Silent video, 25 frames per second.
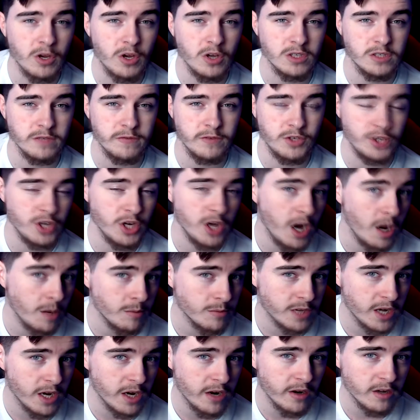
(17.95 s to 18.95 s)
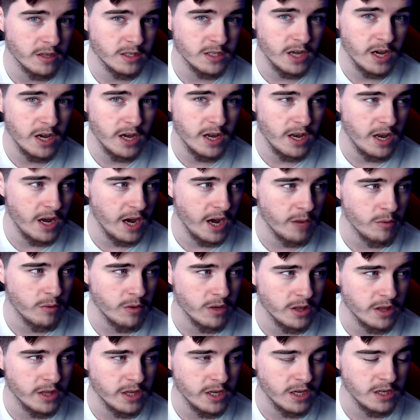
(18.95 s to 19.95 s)
of a Charmed character, and I
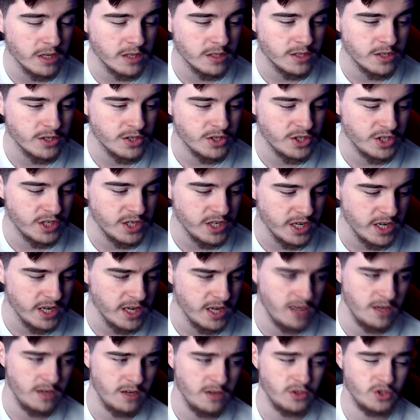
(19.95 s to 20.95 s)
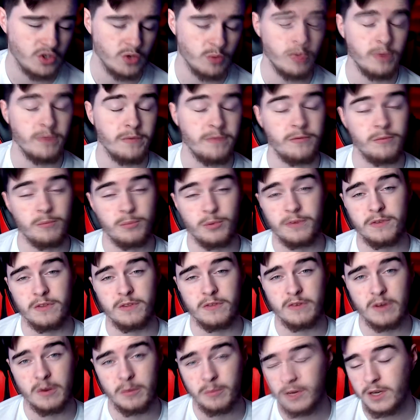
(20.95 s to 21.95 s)
went there to see someone from Buffy the
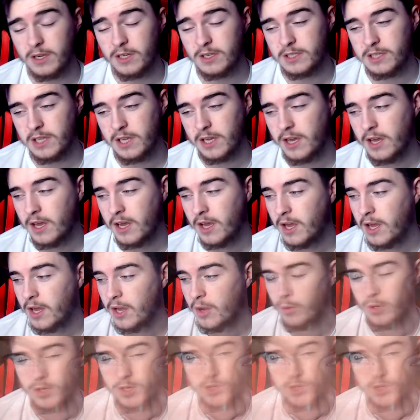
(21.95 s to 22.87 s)
Vampire Slayer, which